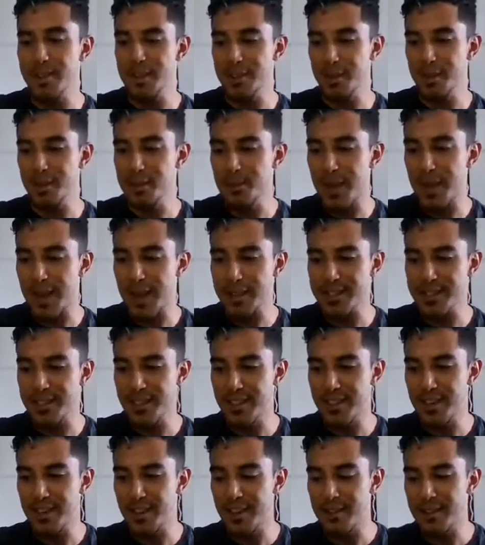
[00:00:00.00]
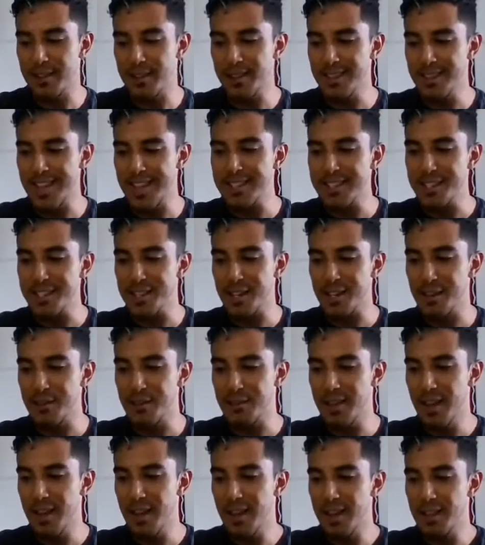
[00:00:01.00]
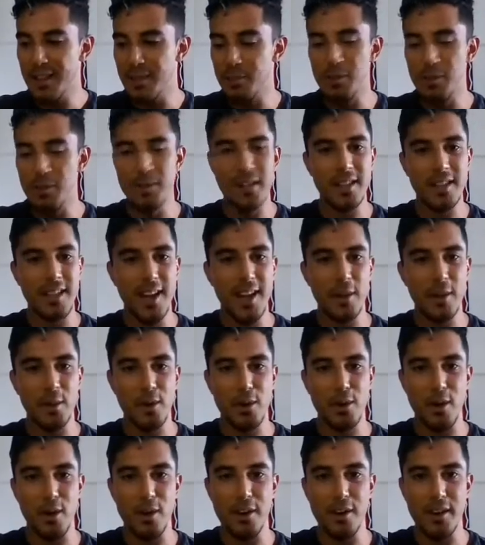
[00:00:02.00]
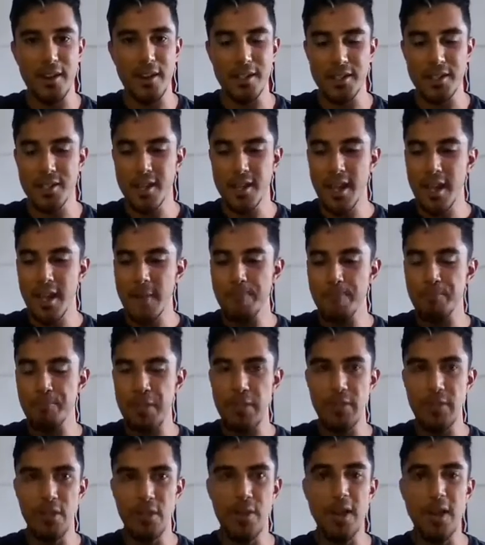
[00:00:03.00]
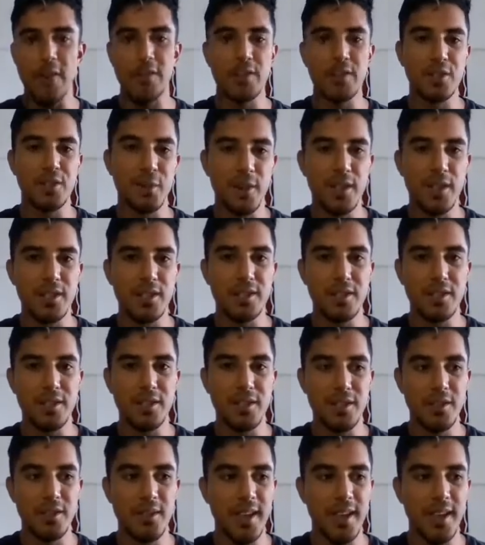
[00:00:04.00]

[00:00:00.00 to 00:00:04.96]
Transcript: This goes back to the lesson of the movie Clockwork Orange. If you don't have a choice,